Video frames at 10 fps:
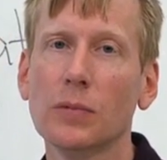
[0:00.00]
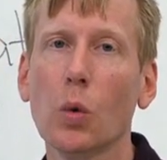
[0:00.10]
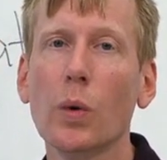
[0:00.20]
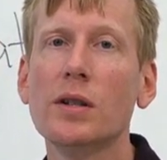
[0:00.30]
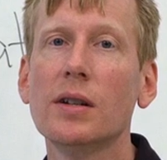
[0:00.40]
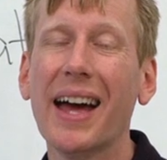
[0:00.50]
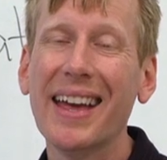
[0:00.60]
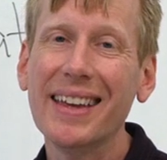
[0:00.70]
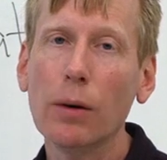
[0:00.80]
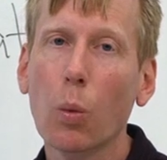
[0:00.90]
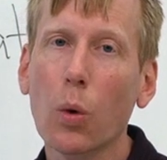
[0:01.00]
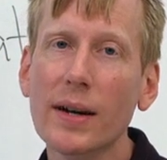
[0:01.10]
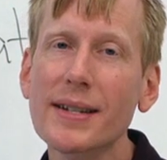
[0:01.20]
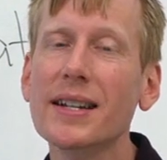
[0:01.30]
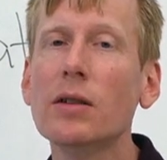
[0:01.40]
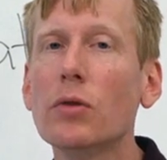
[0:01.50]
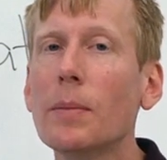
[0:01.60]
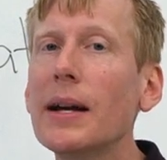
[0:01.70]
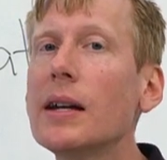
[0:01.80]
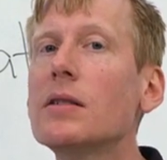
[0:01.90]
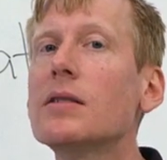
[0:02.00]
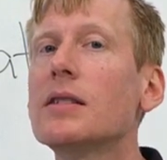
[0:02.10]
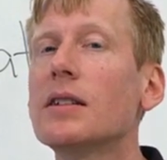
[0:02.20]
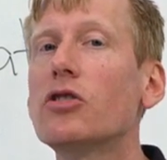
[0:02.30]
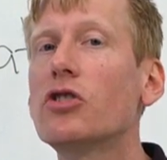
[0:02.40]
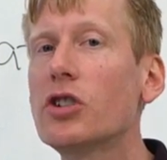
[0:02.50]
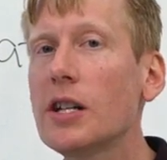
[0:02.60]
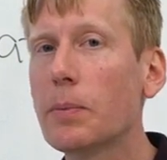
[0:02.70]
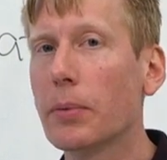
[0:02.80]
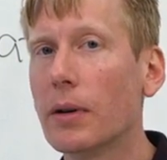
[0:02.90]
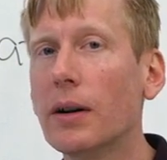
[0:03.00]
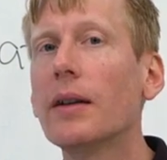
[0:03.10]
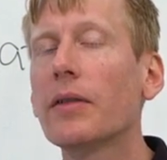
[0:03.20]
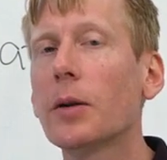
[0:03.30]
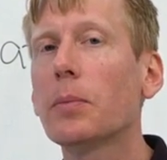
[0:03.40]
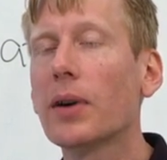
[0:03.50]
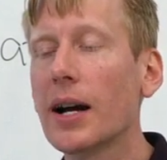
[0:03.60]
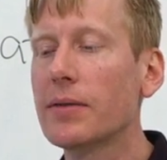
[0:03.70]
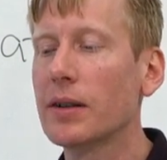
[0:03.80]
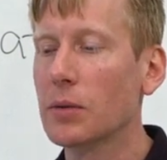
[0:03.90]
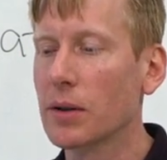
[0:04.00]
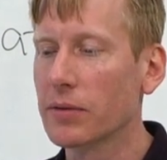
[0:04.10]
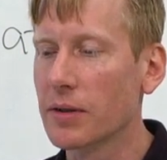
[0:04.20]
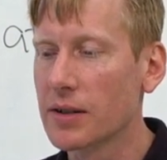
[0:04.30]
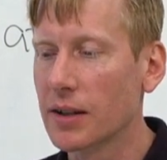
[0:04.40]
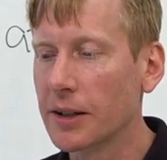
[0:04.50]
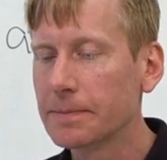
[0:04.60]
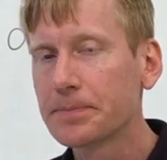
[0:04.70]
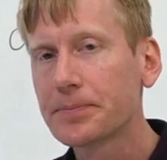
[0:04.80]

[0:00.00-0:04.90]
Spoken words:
which was and remains cheaper than a private university,